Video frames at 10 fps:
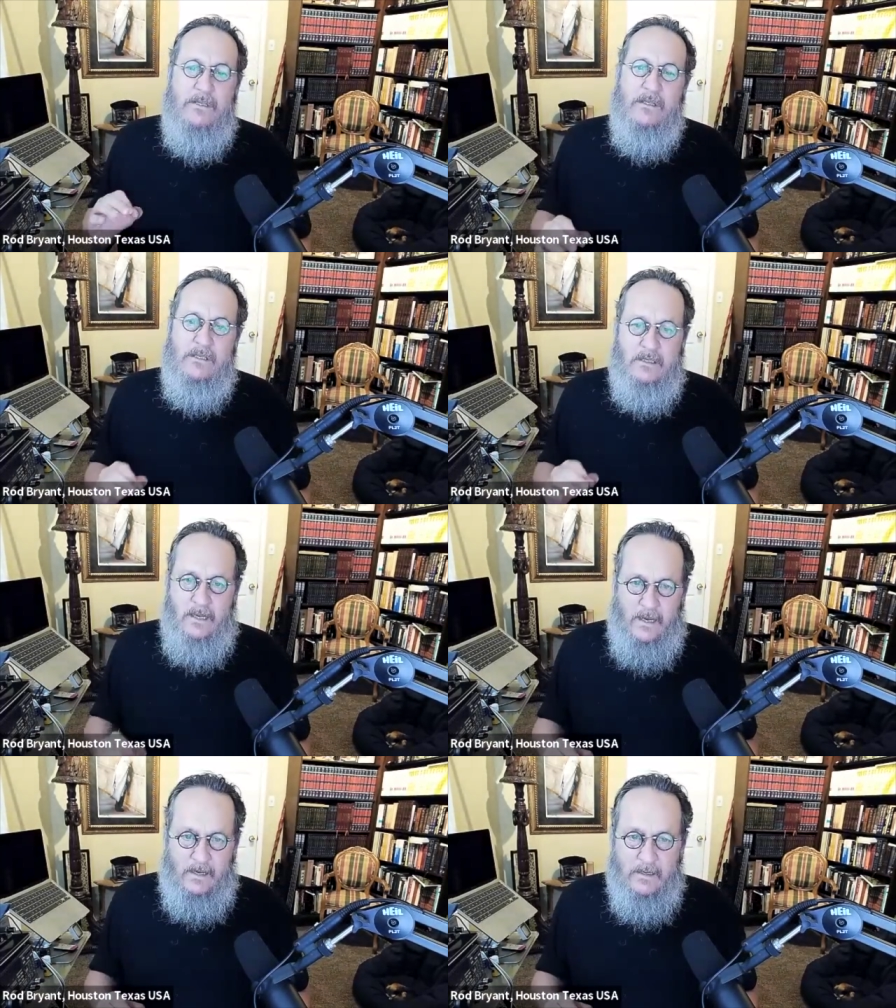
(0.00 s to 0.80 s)
to this
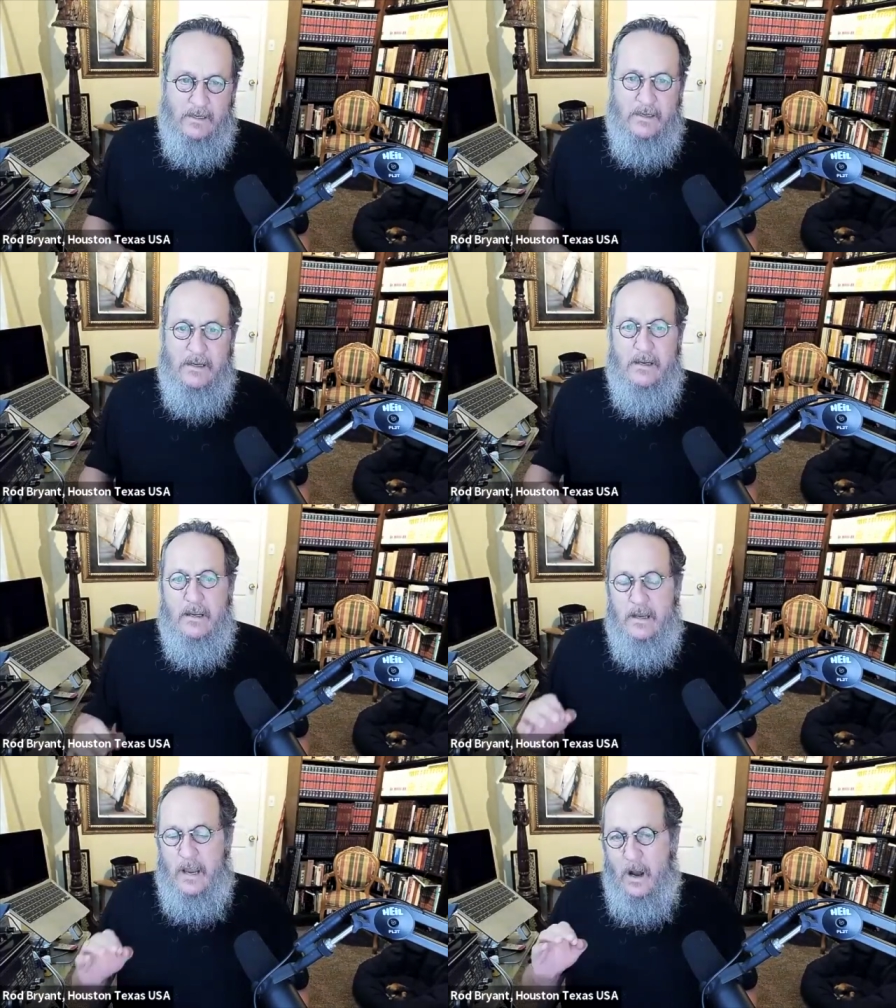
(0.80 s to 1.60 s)
day.
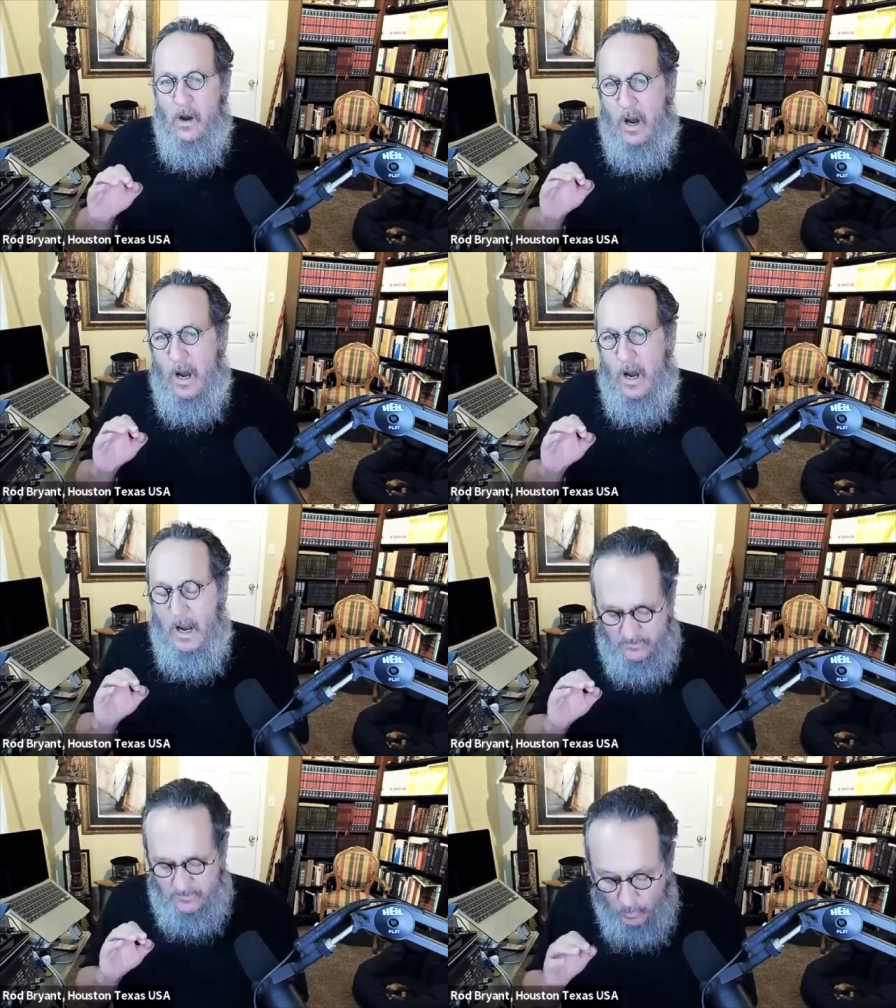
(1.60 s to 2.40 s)
Now,
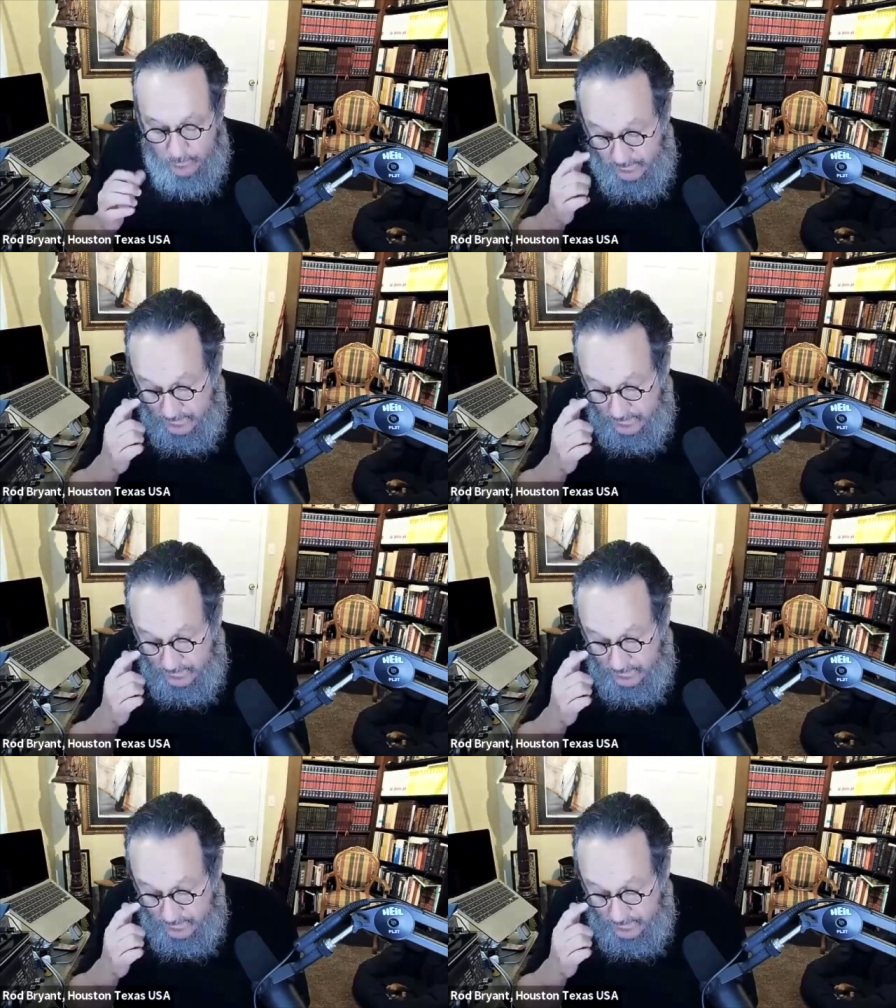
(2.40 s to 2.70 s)
there would be